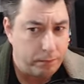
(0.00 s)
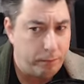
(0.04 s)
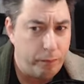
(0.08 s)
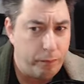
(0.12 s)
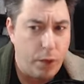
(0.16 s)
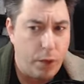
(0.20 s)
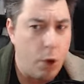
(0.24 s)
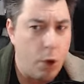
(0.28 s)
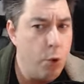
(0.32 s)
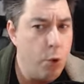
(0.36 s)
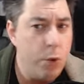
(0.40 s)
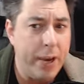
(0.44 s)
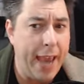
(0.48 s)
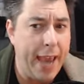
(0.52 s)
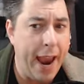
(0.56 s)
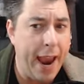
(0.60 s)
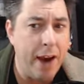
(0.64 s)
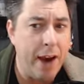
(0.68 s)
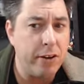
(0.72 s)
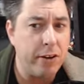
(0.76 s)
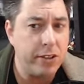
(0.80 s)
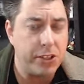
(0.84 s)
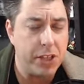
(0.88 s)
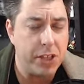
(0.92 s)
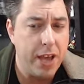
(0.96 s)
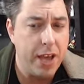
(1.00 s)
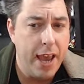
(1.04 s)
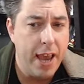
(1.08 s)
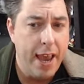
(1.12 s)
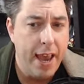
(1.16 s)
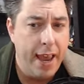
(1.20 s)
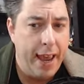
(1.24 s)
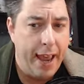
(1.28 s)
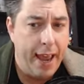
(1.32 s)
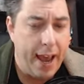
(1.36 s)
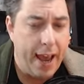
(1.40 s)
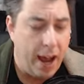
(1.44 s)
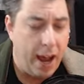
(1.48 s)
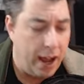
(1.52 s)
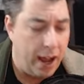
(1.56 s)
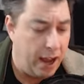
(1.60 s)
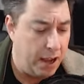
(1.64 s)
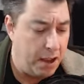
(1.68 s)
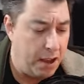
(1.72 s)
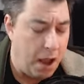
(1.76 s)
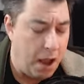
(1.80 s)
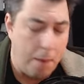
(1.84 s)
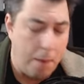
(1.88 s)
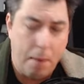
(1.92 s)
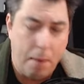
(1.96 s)
who cares? Uh,
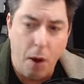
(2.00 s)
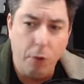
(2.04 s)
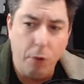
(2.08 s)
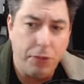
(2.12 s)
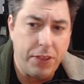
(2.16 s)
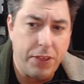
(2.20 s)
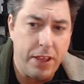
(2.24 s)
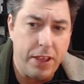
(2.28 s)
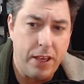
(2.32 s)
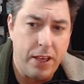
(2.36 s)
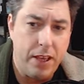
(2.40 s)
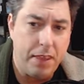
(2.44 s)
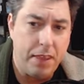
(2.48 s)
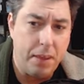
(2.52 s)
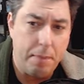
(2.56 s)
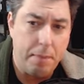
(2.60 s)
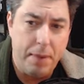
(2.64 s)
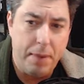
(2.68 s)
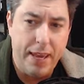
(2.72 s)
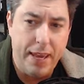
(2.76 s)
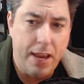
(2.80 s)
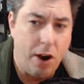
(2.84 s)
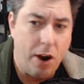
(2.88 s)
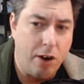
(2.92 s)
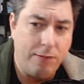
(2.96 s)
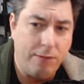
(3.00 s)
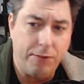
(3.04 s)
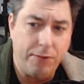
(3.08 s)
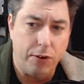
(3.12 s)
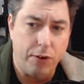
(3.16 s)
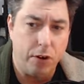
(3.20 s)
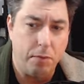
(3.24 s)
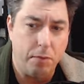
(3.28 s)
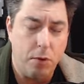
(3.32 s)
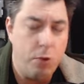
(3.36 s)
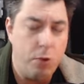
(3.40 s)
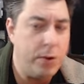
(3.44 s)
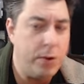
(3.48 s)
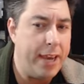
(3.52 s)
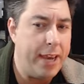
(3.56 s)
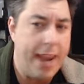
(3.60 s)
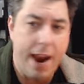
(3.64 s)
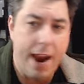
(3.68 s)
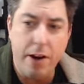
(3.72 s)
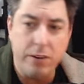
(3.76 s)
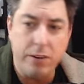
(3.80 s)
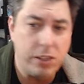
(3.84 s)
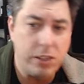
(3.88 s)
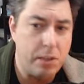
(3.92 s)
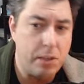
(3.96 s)
about the, the P R firm. Who
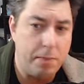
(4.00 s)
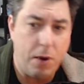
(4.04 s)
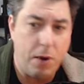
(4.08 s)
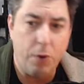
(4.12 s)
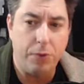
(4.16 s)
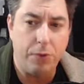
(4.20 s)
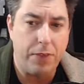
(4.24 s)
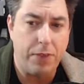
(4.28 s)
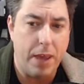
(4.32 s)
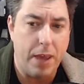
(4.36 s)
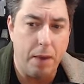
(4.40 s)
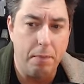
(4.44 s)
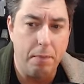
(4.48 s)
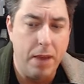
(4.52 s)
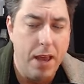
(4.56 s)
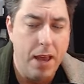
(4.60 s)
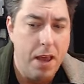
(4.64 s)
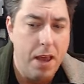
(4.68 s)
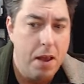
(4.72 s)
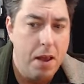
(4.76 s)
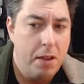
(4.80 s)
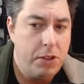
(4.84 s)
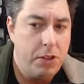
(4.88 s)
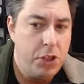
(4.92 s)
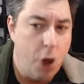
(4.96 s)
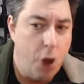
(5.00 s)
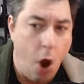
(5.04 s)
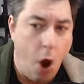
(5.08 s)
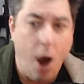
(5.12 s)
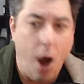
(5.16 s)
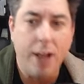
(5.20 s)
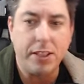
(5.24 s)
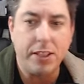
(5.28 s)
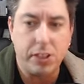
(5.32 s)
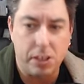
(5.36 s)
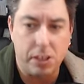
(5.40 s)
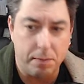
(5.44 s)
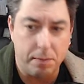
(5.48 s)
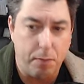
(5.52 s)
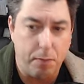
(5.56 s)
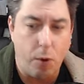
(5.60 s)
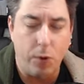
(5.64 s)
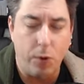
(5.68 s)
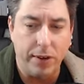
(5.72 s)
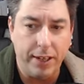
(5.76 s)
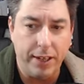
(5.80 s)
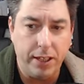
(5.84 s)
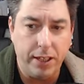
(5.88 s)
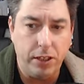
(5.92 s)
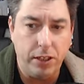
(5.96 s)
cares about them not
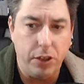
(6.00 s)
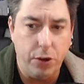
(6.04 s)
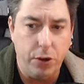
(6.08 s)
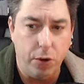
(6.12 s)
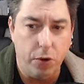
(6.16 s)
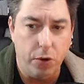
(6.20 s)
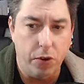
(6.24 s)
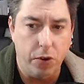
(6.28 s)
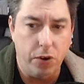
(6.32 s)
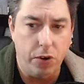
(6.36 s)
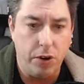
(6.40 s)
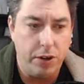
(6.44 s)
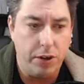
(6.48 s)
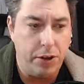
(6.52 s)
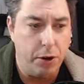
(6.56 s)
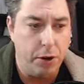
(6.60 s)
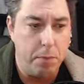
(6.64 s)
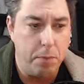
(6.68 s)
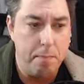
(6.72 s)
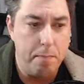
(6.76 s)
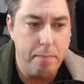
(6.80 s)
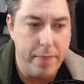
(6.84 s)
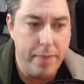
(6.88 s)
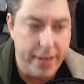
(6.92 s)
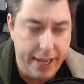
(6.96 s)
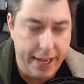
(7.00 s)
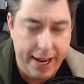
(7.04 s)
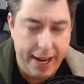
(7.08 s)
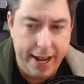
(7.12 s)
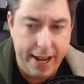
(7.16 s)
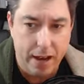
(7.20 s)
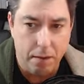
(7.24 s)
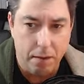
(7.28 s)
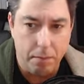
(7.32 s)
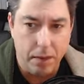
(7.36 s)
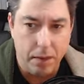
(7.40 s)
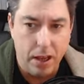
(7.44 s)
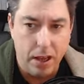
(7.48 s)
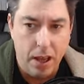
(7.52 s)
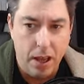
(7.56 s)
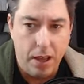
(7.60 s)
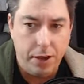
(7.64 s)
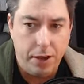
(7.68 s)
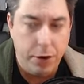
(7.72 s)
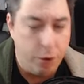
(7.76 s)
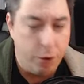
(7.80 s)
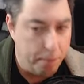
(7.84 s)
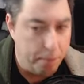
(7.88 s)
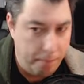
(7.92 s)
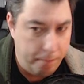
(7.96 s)
supporting your, your medium?
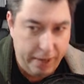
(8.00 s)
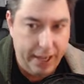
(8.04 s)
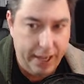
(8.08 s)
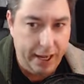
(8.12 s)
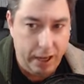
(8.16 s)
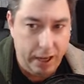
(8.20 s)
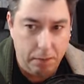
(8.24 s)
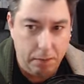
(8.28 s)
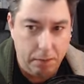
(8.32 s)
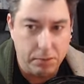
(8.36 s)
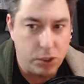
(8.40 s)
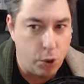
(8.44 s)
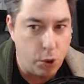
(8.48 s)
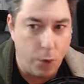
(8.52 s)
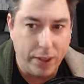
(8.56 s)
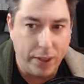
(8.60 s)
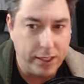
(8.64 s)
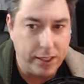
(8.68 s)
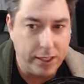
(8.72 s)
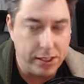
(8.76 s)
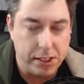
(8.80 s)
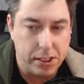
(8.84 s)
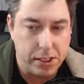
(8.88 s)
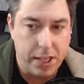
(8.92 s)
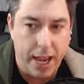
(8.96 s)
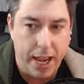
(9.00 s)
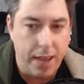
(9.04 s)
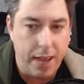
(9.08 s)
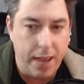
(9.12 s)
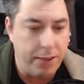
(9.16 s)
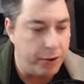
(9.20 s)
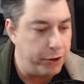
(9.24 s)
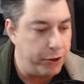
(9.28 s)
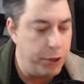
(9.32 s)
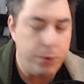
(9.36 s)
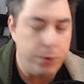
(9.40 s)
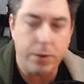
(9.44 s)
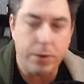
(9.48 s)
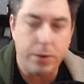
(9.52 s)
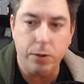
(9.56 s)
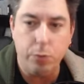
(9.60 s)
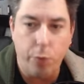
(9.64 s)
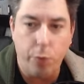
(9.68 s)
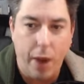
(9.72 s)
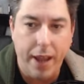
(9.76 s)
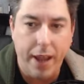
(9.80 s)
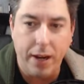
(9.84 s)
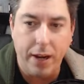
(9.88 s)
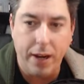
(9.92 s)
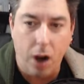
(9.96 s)
Your medium's going to stay there. You can
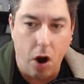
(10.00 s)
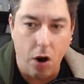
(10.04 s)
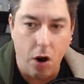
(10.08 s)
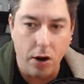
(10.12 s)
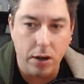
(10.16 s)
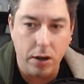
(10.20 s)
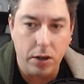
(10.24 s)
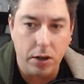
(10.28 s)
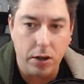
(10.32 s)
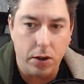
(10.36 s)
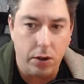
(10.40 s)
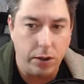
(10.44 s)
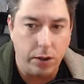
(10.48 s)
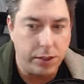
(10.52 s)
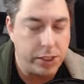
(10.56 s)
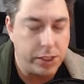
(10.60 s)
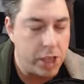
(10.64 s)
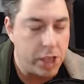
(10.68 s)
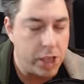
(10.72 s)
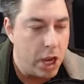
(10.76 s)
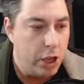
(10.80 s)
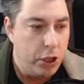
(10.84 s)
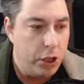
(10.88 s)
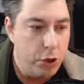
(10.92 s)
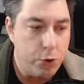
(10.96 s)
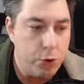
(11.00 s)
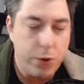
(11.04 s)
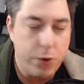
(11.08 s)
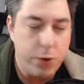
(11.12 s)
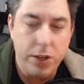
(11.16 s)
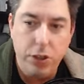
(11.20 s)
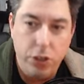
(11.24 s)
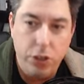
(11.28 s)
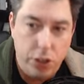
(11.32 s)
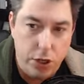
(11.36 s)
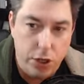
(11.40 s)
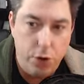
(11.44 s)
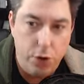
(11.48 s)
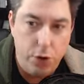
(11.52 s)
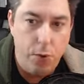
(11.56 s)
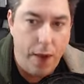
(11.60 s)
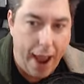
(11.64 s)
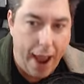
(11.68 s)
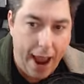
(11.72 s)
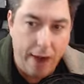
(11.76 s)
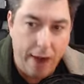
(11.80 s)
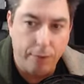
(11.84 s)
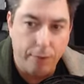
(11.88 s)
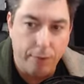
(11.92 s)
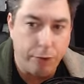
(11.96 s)
write articles. You can do
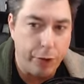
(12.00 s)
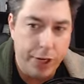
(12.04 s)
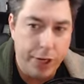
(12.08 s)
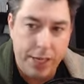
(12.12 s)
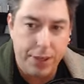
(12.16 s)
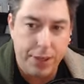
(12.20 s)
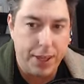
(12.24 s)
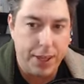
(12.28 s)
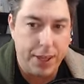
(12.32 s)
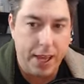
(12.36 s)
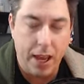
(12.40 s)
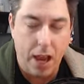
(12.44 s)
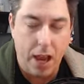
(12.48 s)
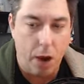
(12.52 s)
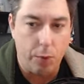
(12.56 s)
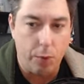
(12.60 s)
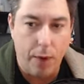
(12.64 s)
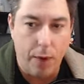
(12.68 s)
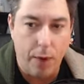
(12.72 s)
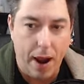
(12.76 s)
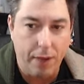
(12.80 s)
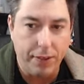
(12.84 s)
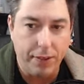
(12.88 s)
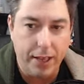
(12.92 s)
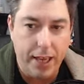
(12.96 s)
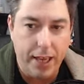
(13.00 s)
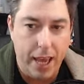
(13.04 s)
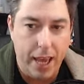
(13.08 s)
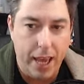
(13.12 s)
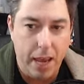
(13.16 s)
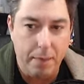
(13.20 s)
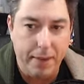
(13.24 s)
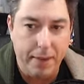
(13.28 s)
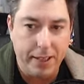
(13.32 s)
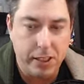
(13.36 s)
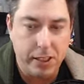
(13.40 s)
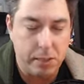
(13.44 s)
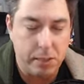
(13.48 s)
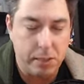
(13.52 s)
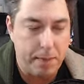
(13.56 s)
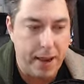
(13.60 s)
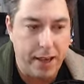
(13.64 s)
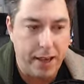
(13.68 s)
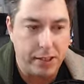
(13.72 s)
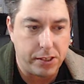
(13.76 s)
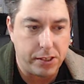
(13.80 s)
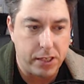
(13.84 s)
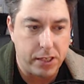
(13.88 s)
everything around the gaming space.